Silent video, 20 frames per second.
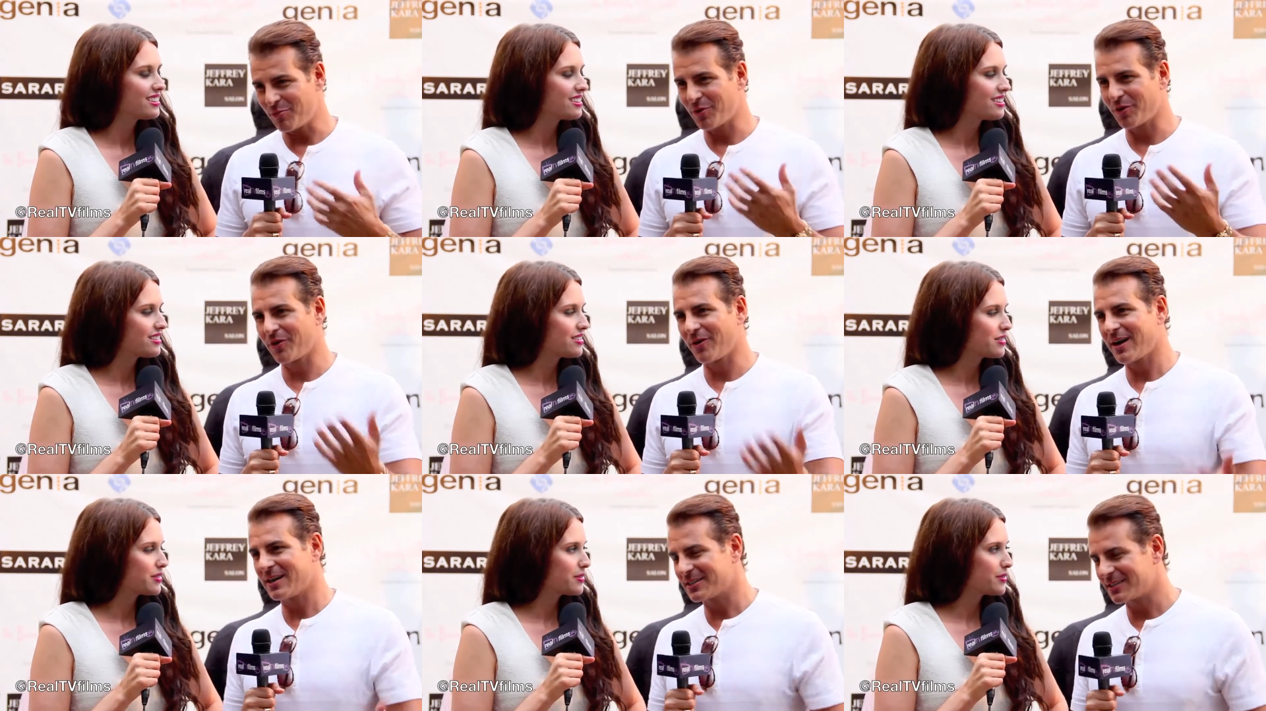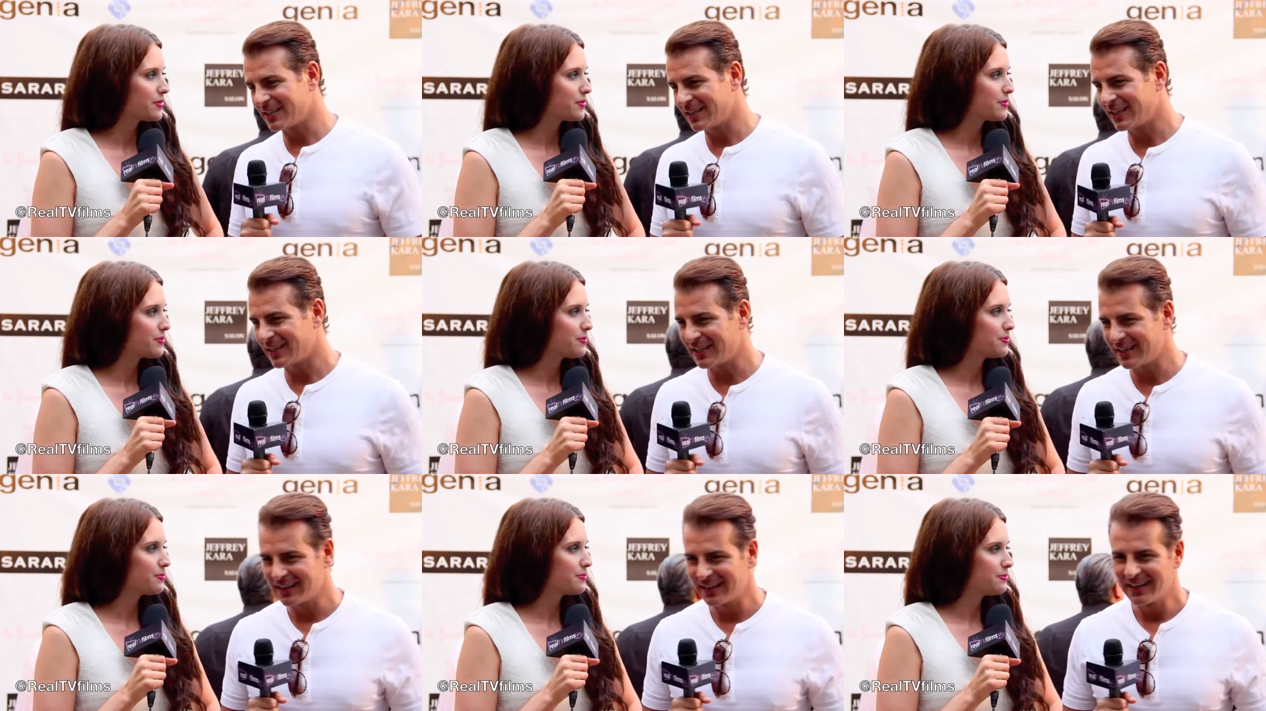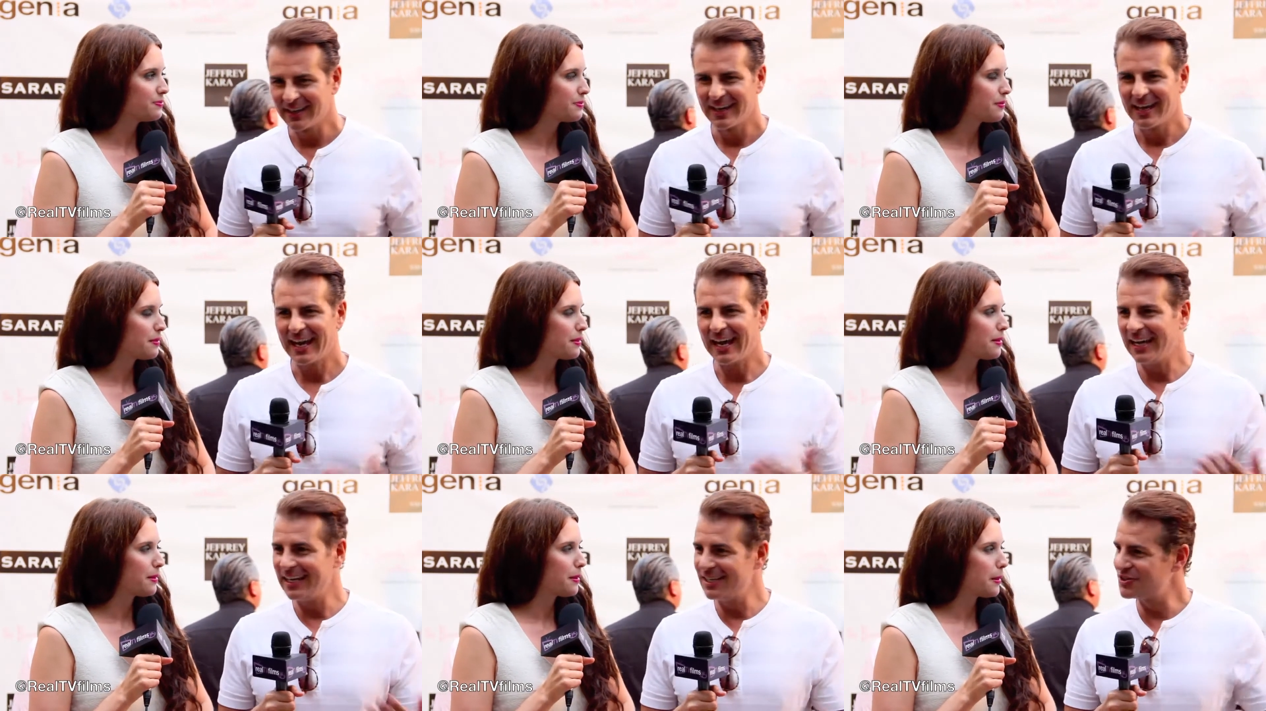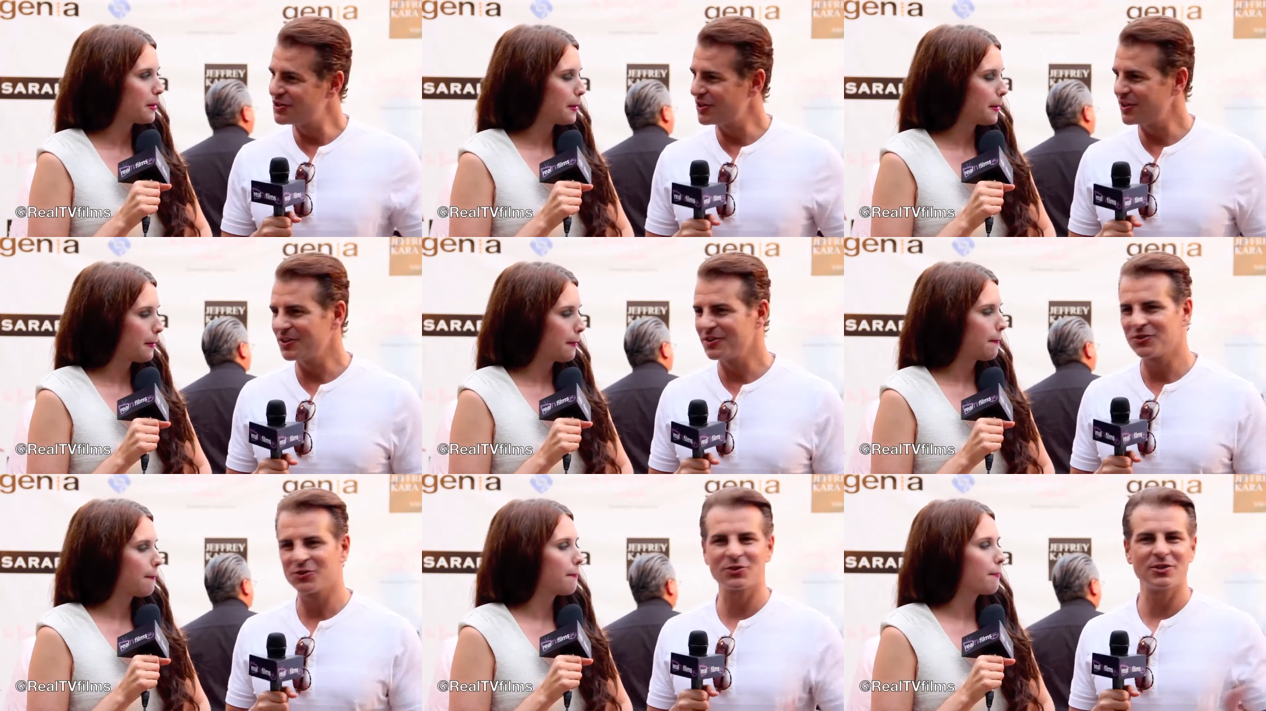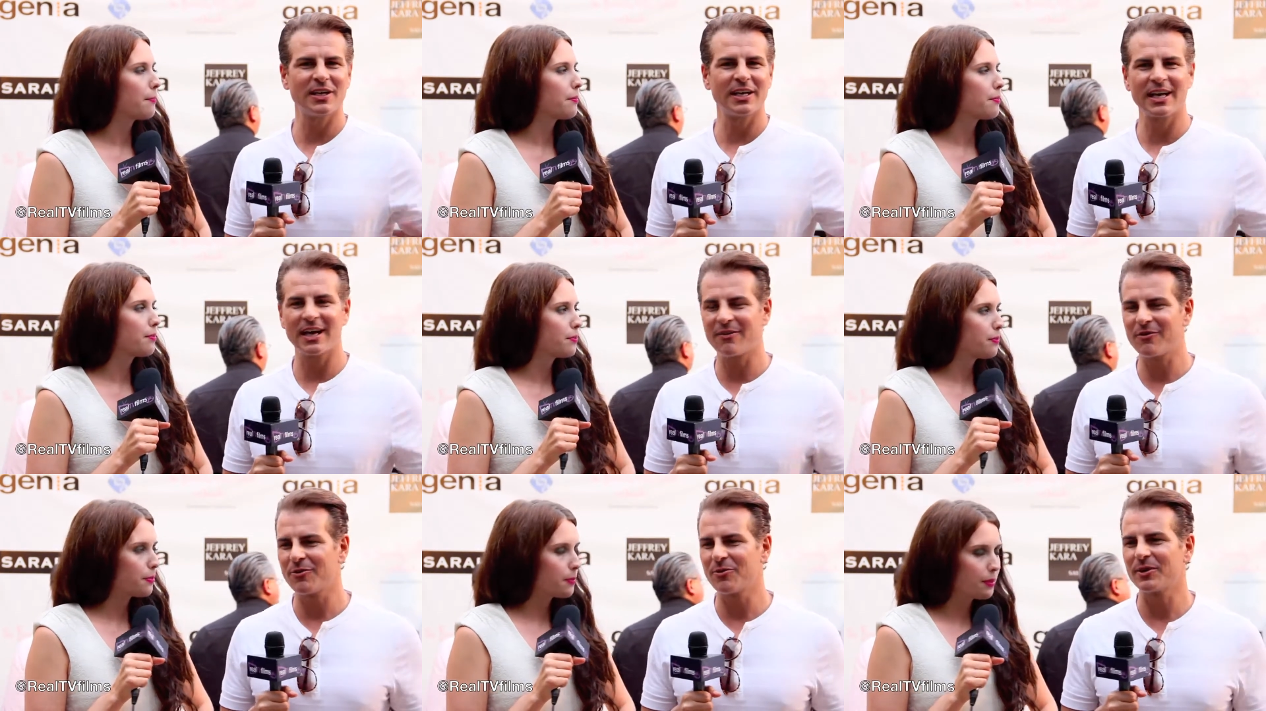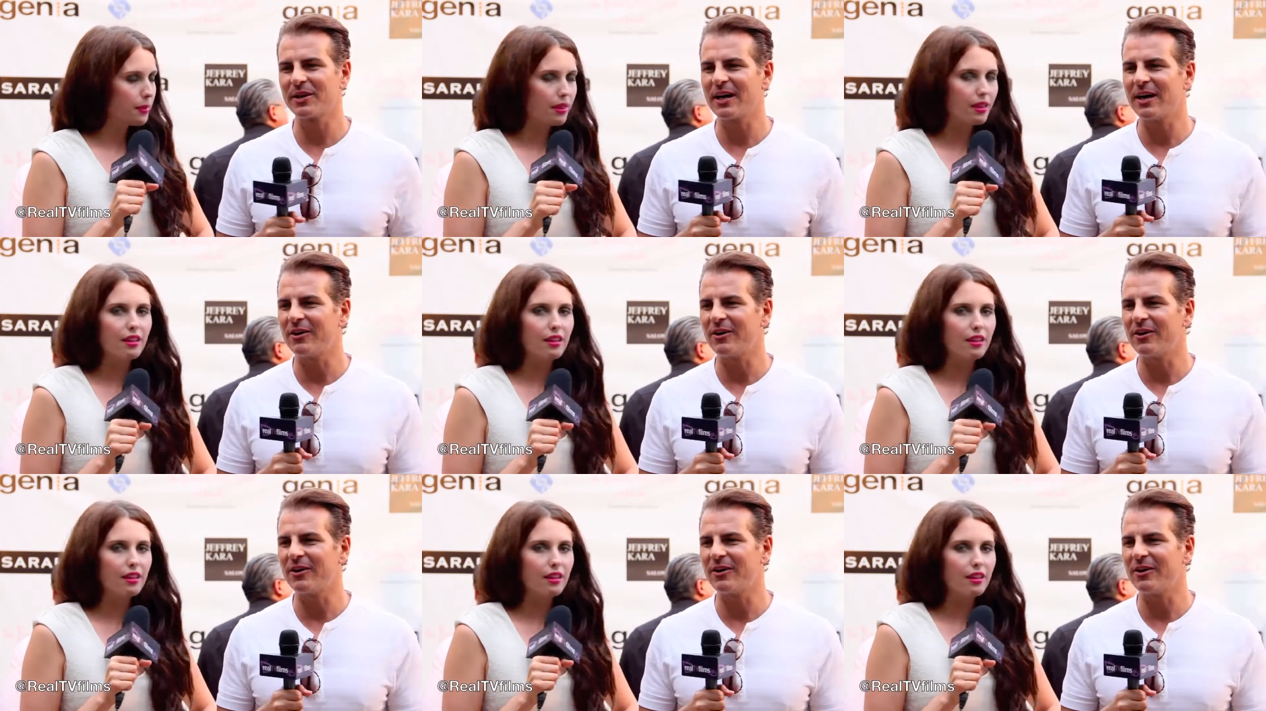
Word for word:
Speaker 1: progressing, aging just like everyone